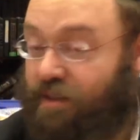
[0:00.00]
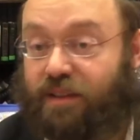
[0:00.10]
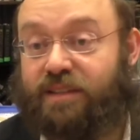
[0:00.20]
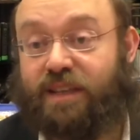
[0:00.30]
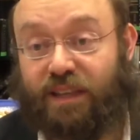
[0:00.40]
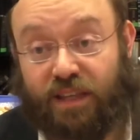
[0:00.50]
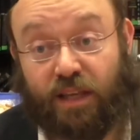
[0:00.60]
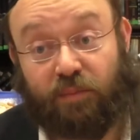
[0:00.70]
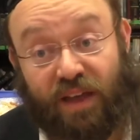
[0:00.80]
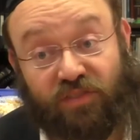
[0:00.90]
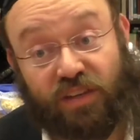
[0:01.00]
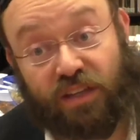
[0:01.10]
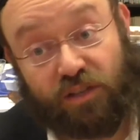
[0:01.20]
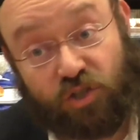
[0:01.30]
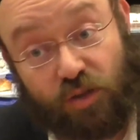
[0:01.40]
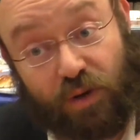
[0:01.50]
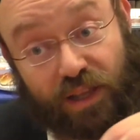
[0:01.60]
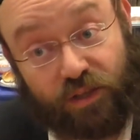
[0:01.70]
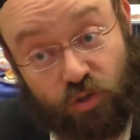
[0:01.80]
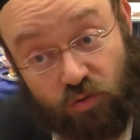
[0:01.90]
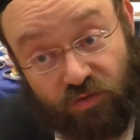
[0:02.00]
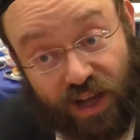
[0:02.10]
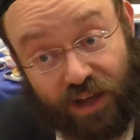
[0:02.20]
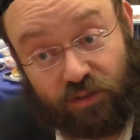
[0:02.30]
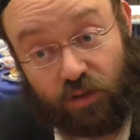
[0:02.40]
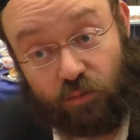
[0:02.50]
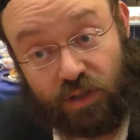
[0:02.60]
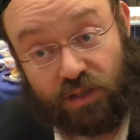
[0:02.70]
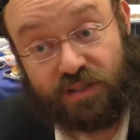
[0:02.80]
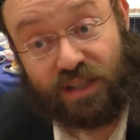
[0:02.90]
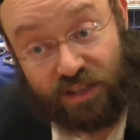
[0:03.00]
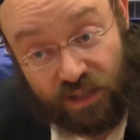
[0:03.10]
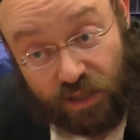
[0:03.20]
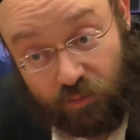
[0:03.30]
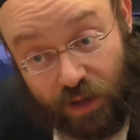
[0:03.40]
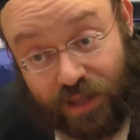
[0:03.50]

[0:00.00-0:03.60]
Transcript: The tzaddikim have to teach the balachuva how to be tzaddikim,